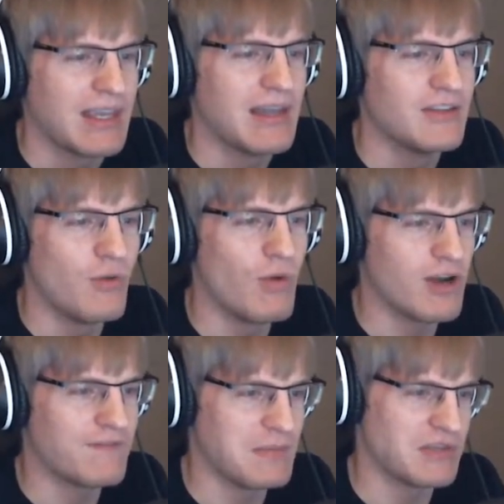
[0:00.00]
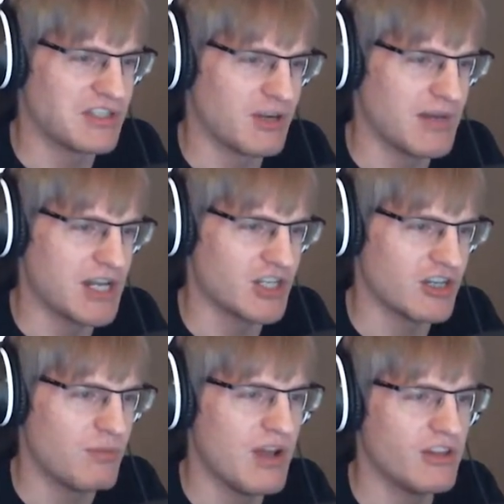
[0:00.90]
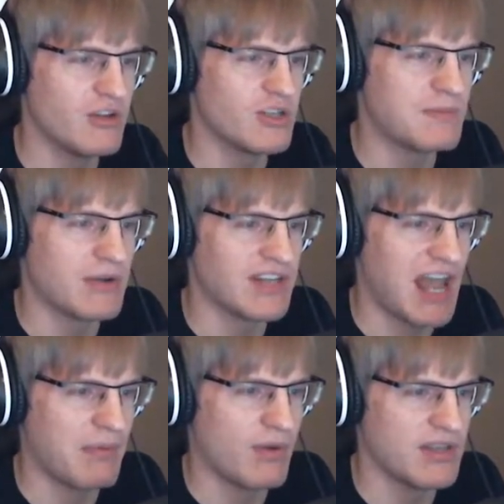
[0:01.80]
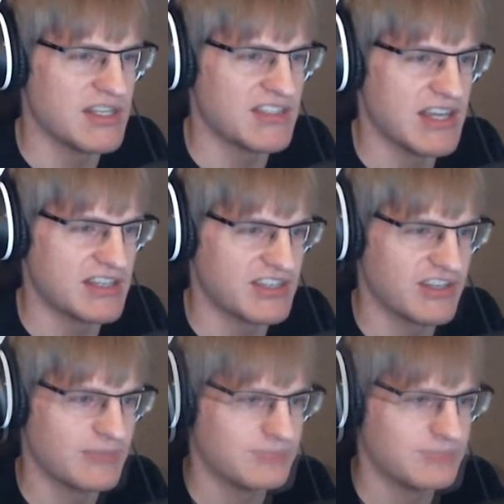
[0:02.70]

No wonder it filmed with determination. We all knew it was bound to happen one of these days.